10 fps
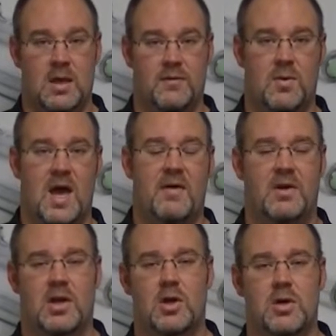If you have
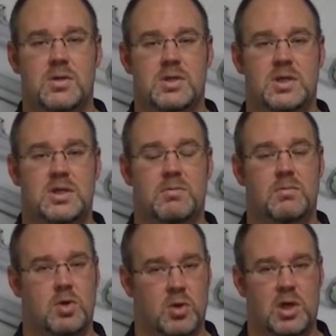an inert
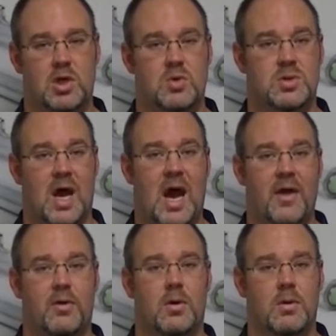system, you can use
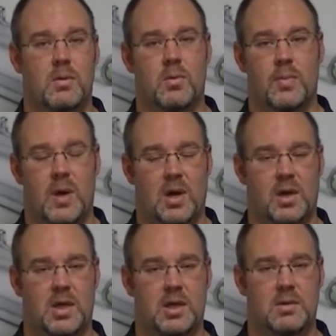either
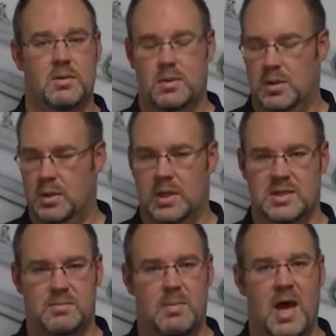repair kit.
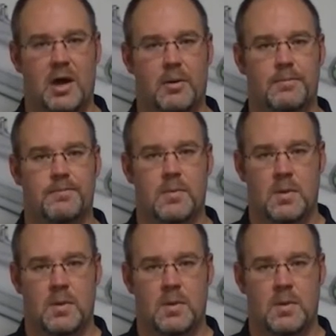Doesn't matter.